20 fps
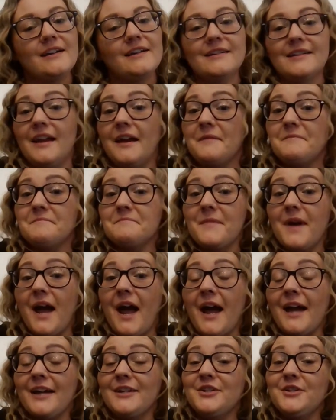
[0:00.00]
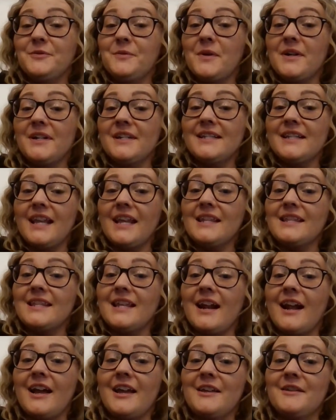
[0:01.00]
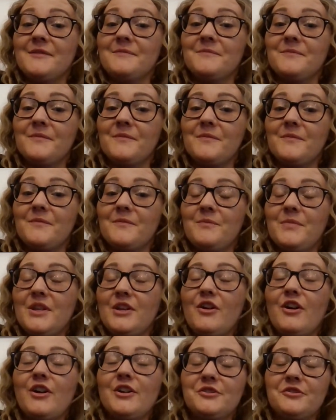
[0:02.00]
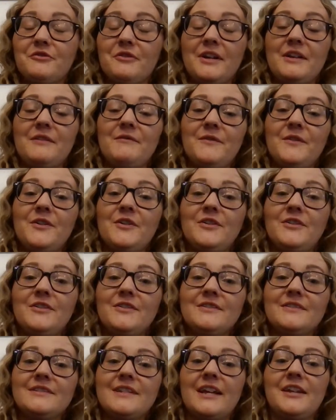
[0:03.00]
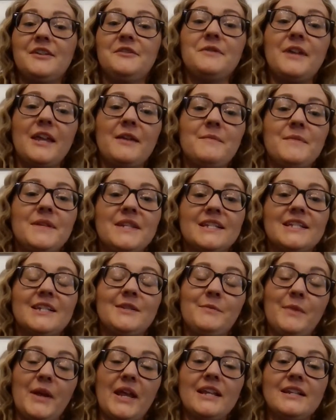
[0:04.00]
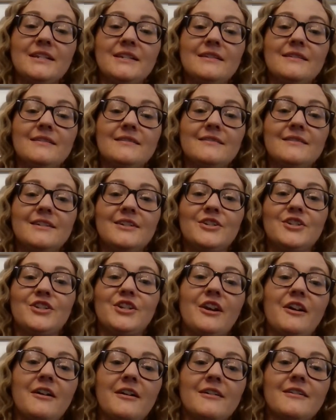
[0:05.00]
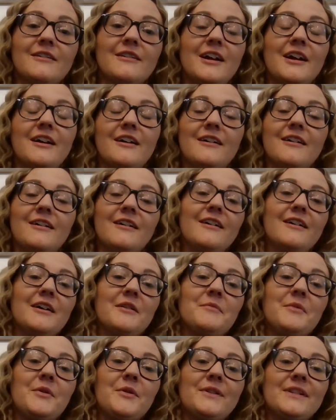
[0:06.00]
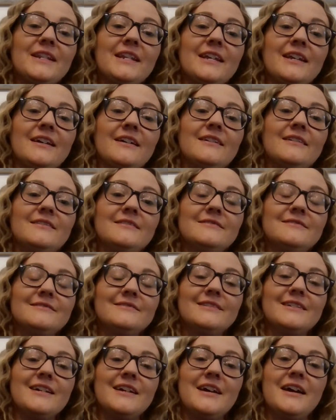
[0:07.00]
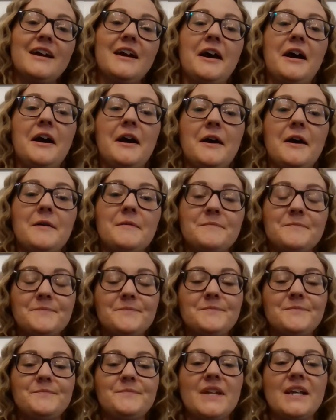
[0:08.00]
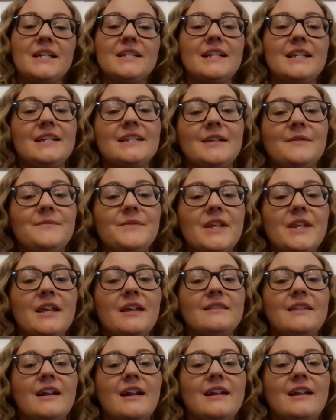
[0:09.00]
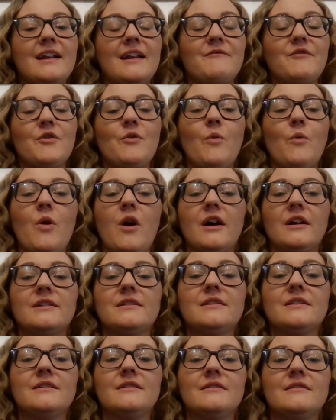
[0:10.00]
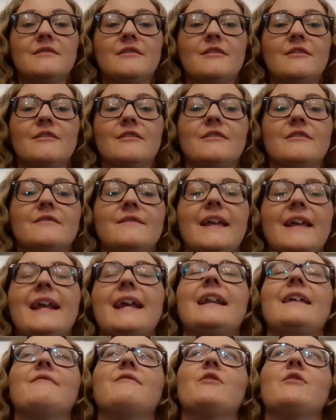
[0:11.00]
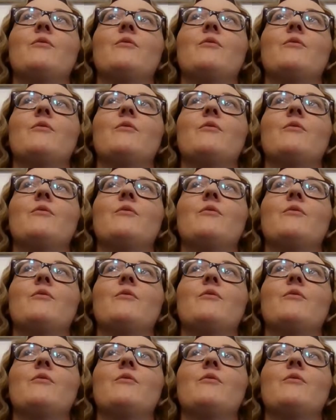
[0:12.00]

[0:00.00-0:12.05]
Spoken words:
Yeah. I just want to say that I am beyond grateful that you gave me the space to share about Aliyah. Because that's something that I never want her. Like I never